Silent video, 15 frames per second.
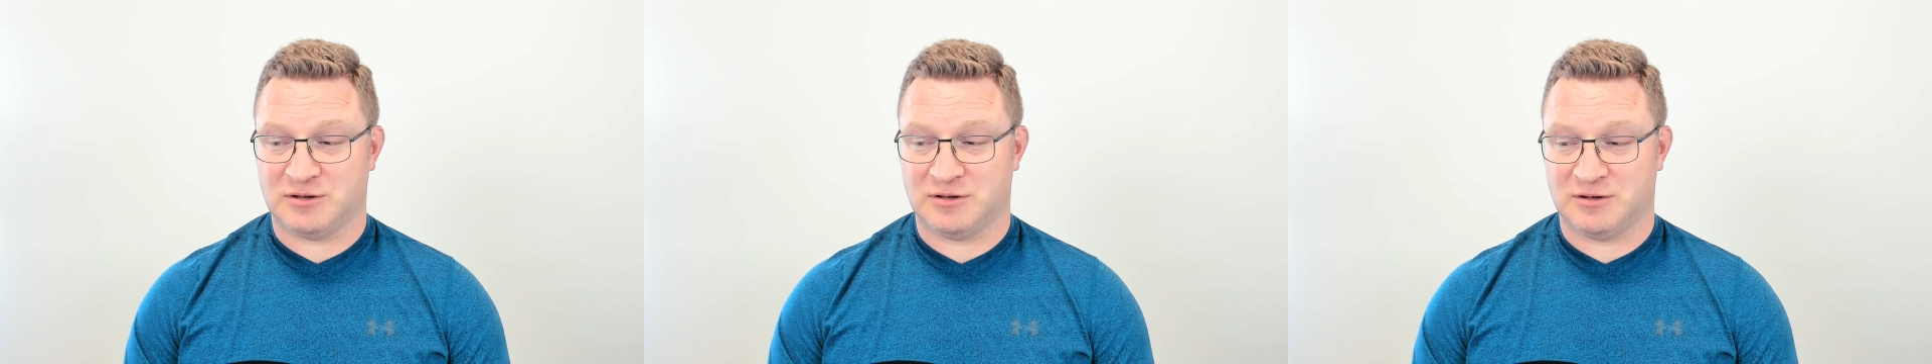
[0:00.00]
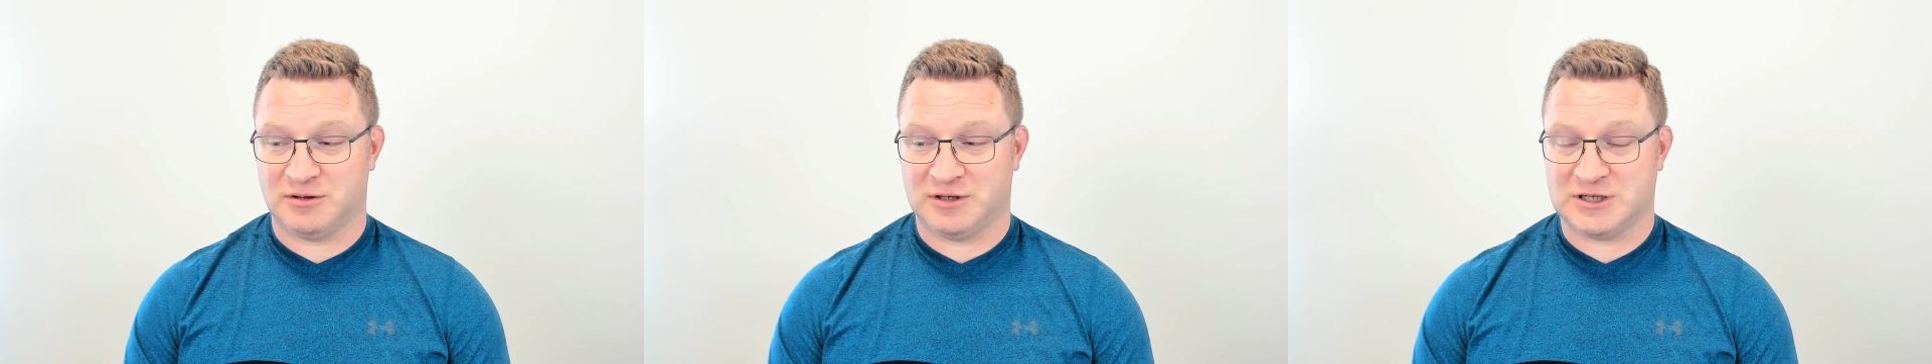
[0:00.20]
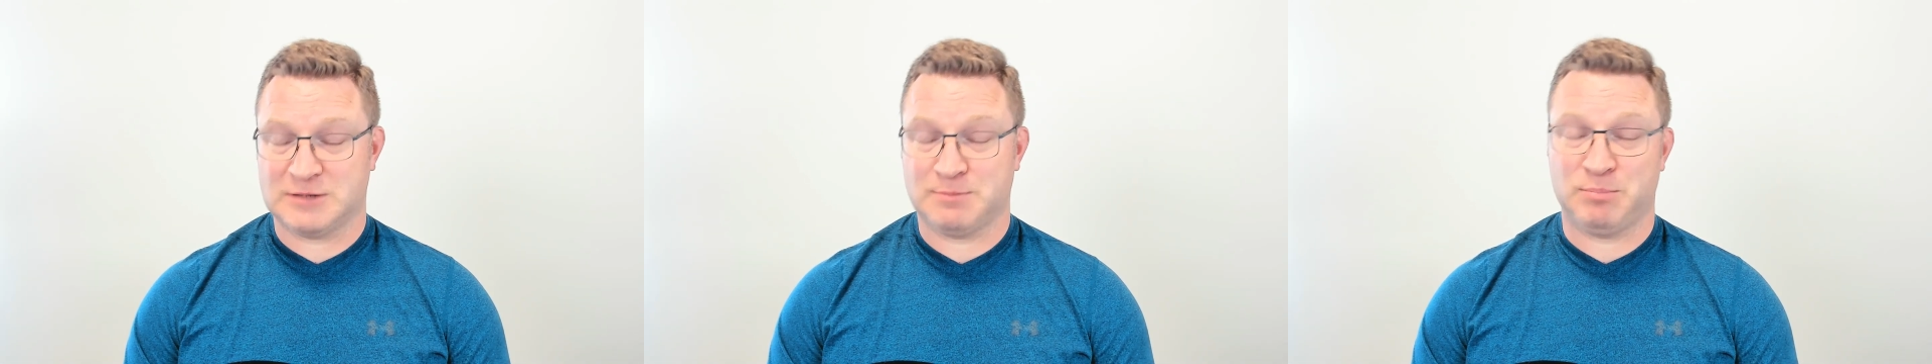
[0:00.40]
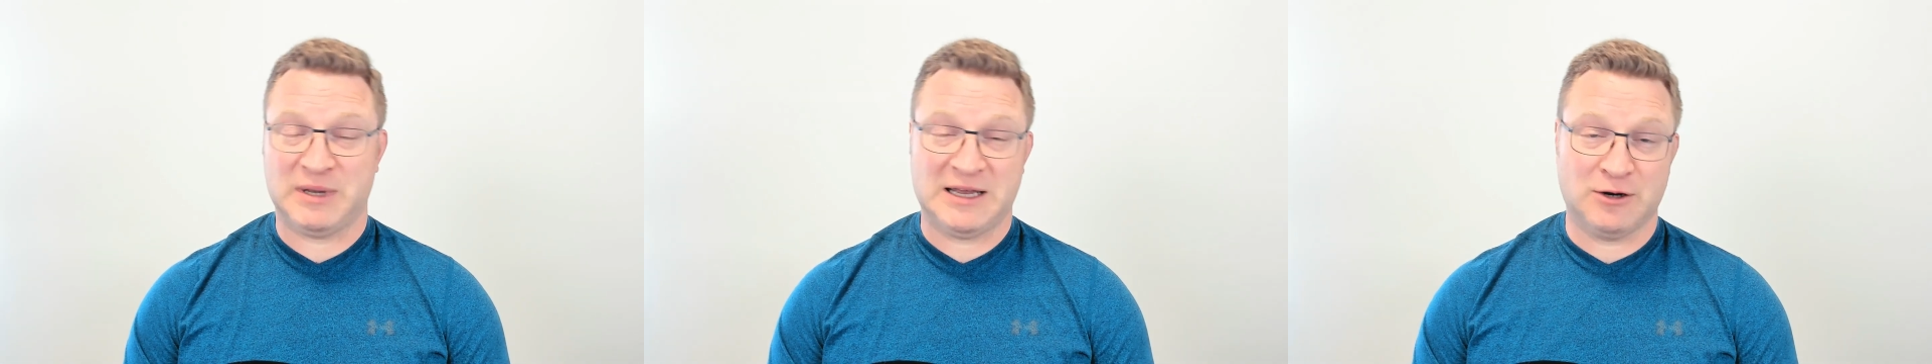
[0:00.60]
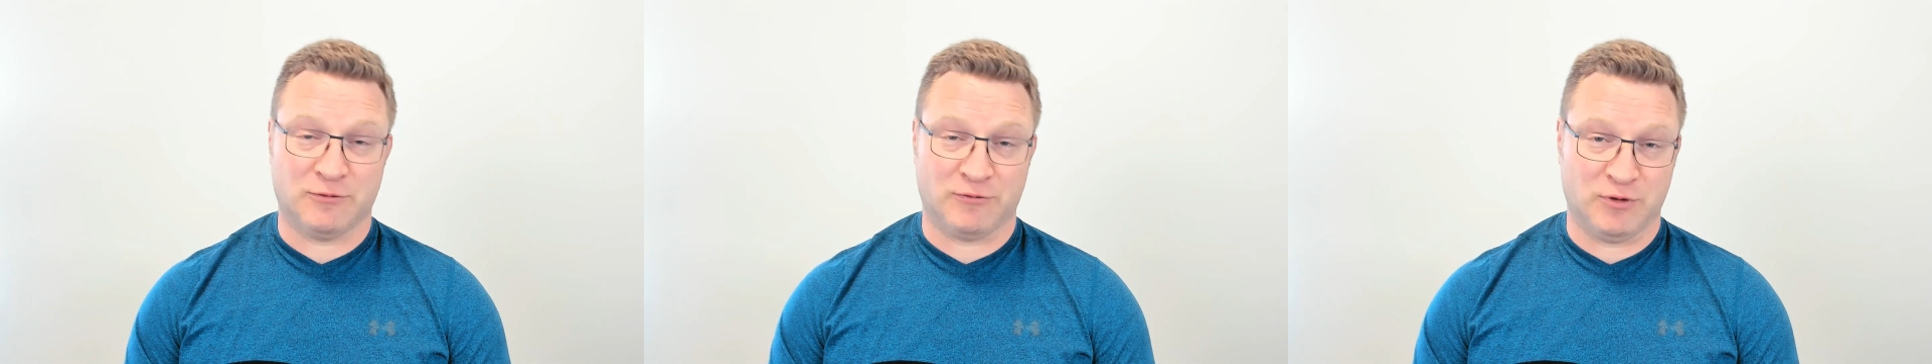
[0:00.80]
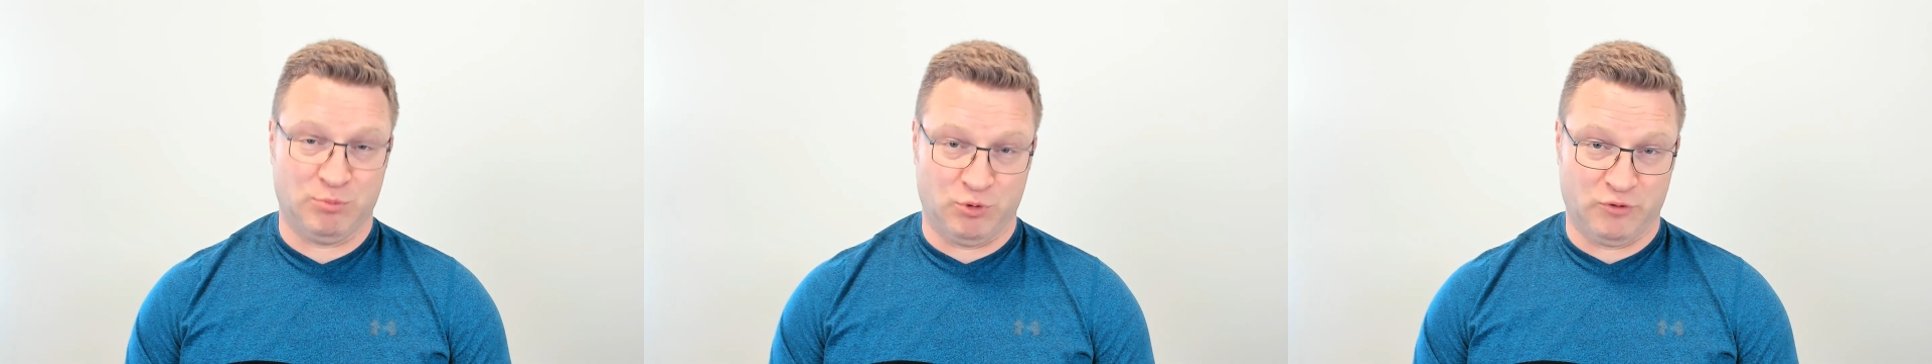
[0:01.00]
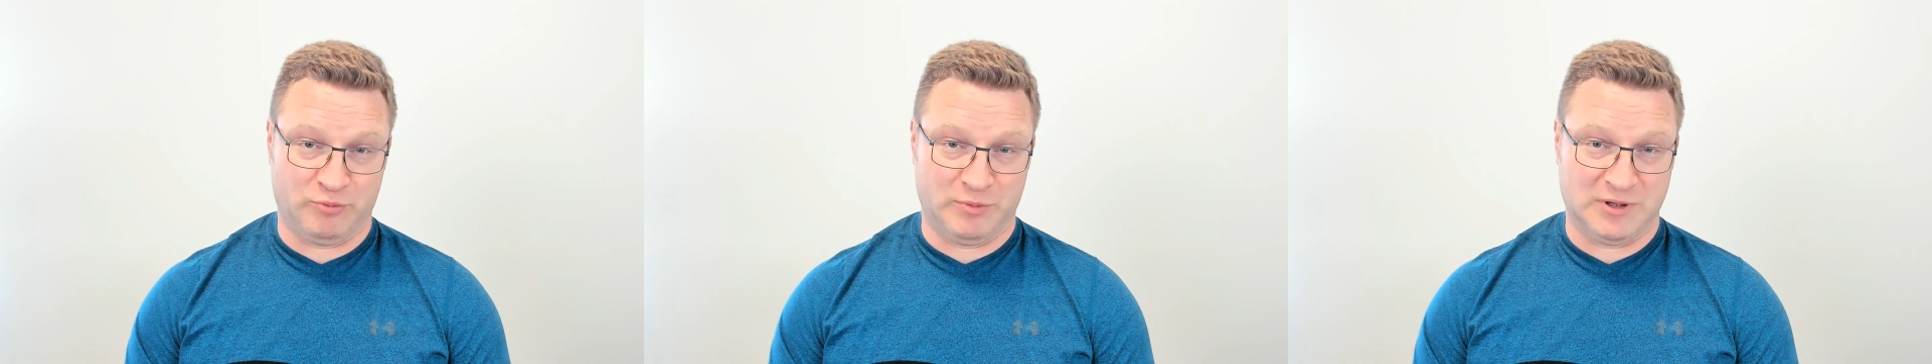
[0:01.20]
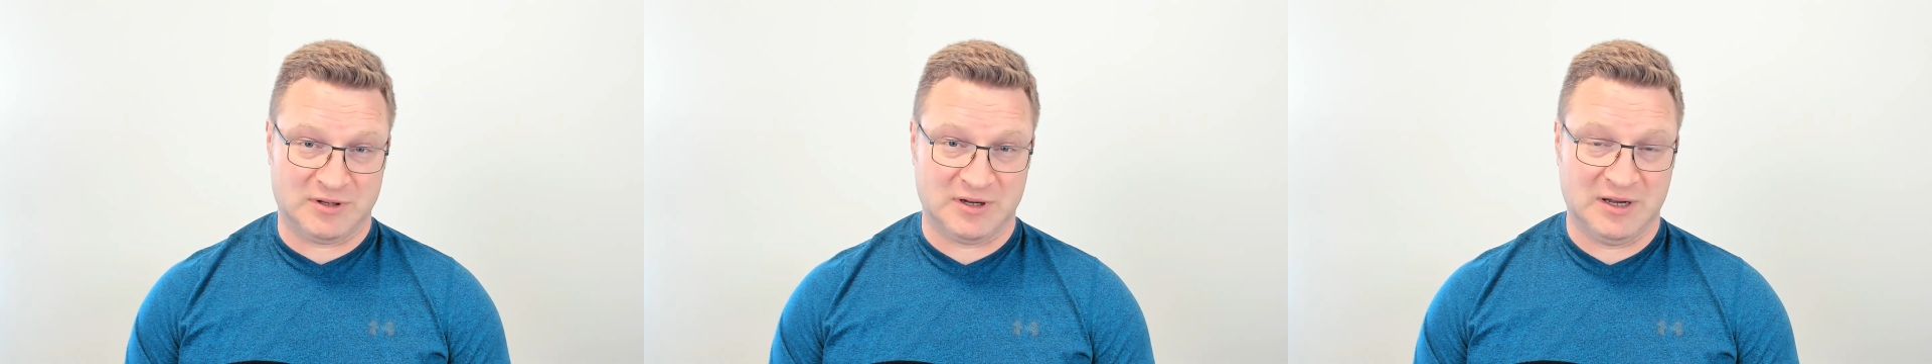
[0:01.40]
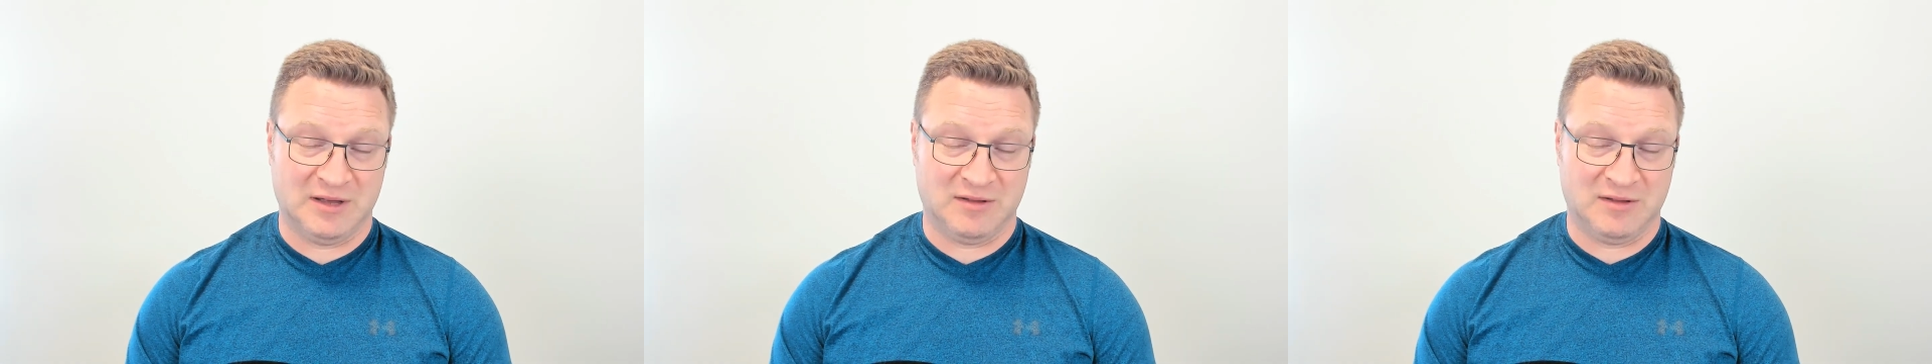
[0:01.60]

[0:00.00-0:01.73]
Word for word: the speed of the movement.